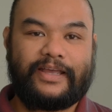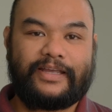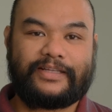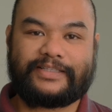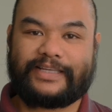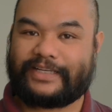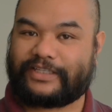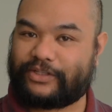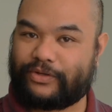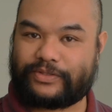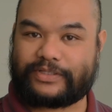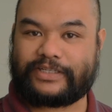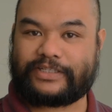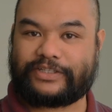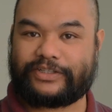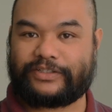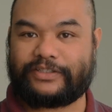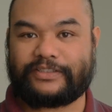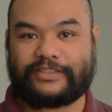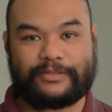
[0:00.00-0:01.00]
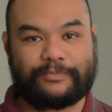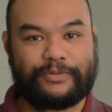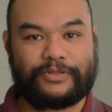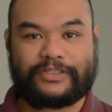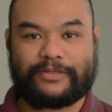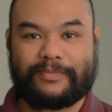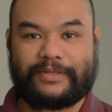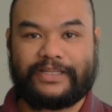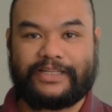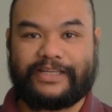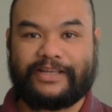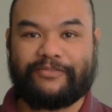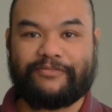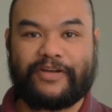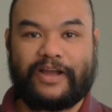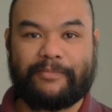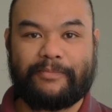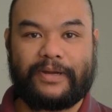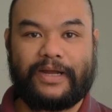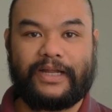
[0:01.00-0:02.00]
takes those internals and puts them in the
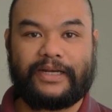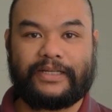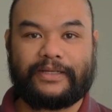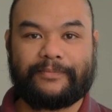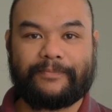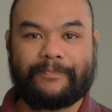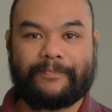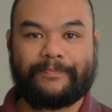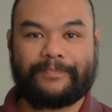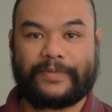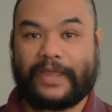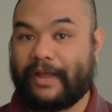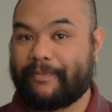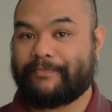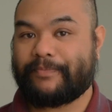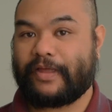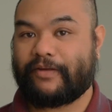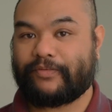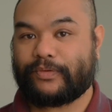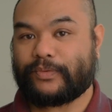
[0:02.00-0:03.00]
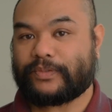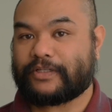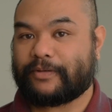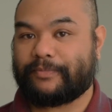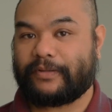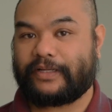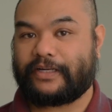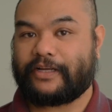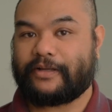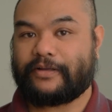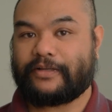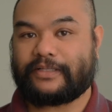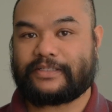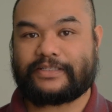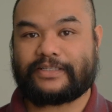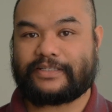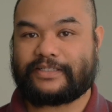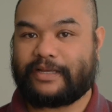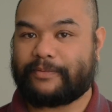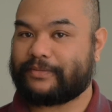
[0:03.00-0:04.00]
EM5 body. Yeah, everyone's complaining it's
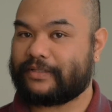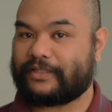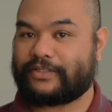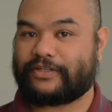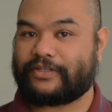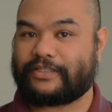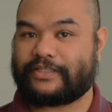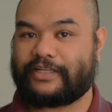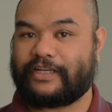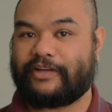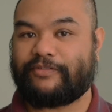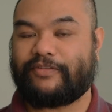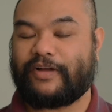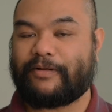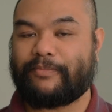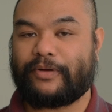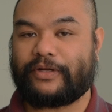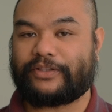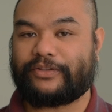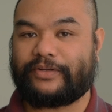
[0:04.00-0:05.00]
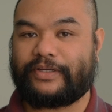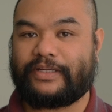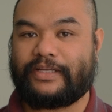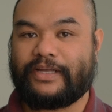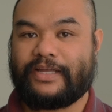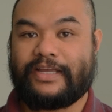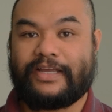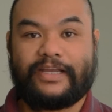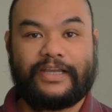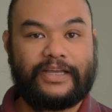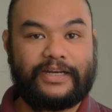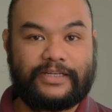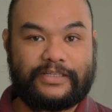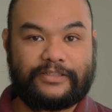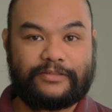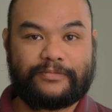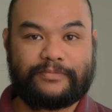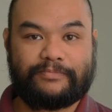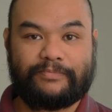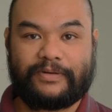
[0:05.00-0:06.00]
the same sensor as the EM5 Mark III. It
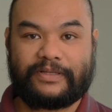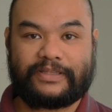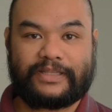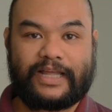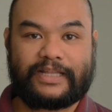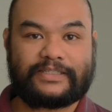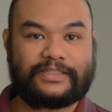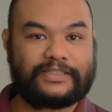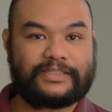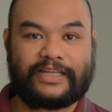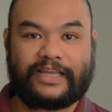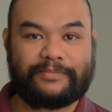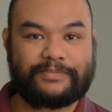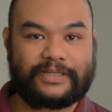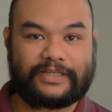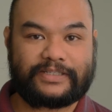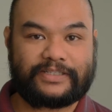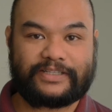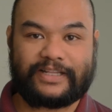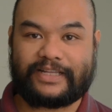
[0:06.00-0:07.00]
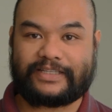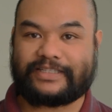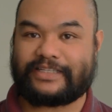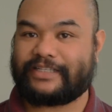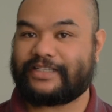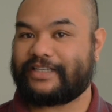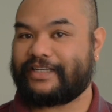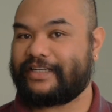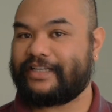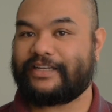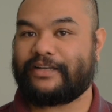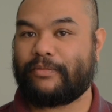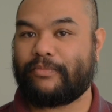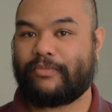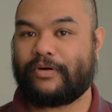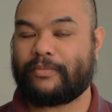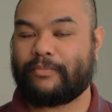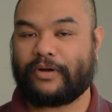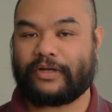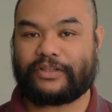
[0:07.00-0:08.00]
is, but that's the same sensor that's in the
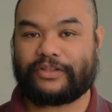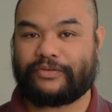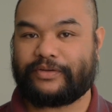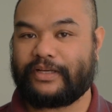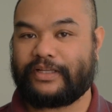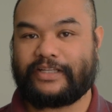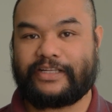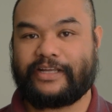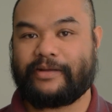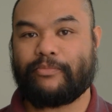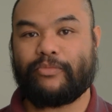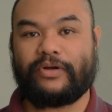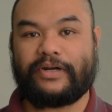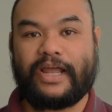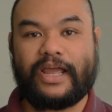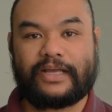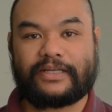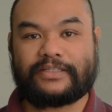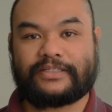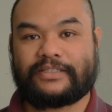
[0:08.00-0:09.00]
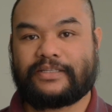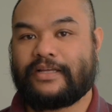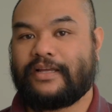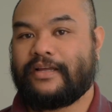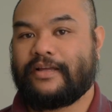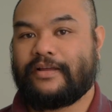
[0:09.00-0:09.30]
EM1 Mark III and the EM1X.